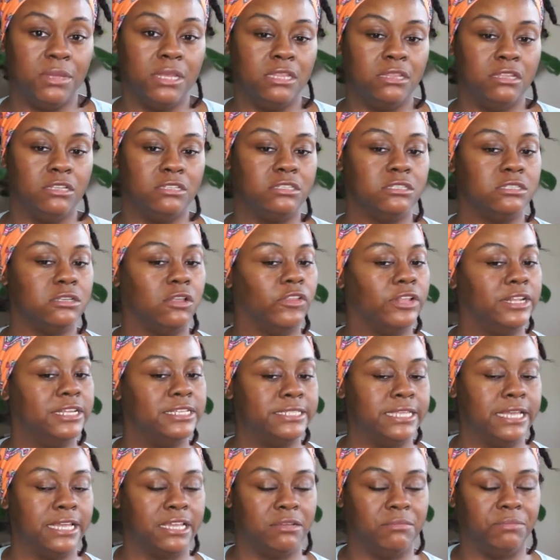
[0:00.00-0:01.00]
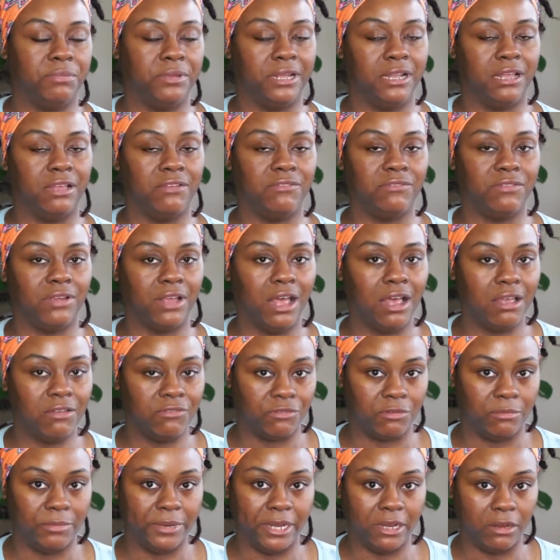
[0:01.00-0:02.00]
This is only the second plant I've got
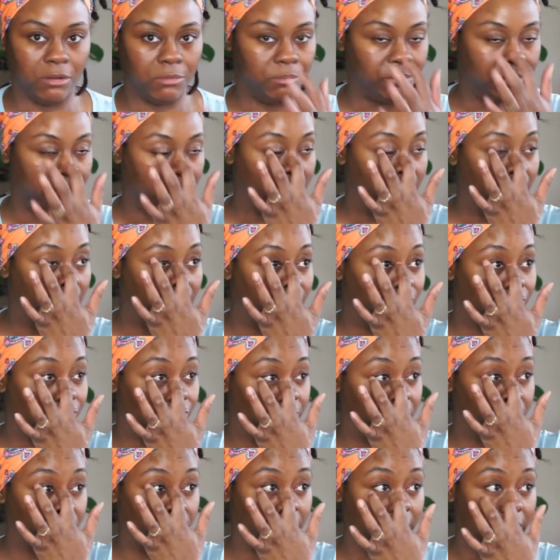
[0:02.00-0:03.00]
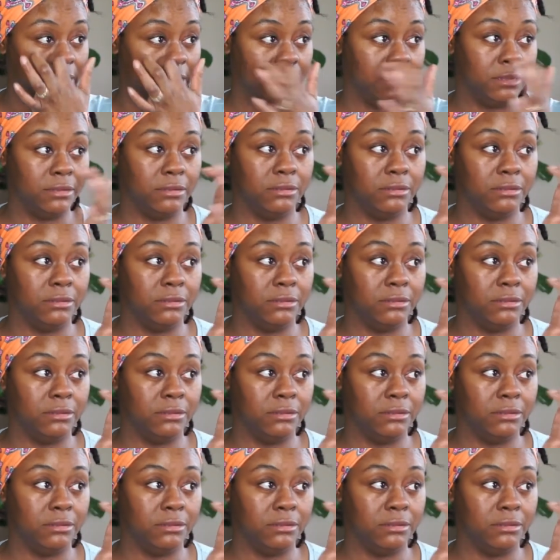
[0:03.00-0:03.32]
from there, but every plant,